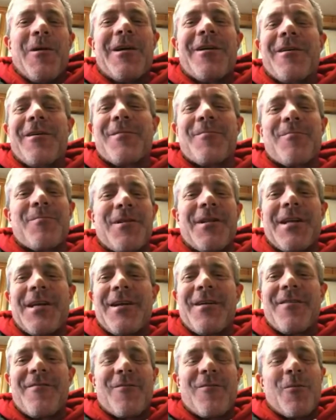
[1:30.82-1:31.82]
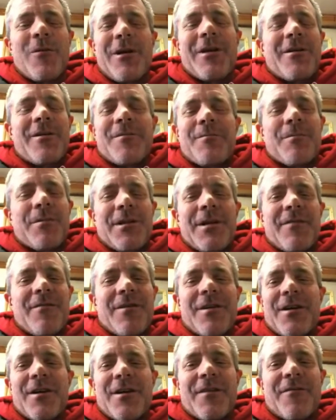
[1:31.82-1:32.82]
We couldn't believe
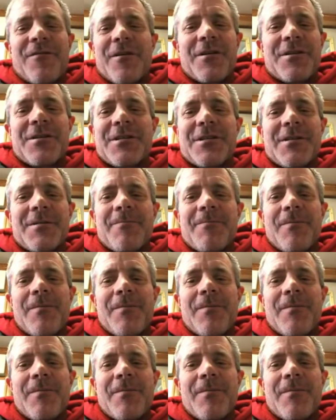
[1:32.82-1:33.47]
the difference.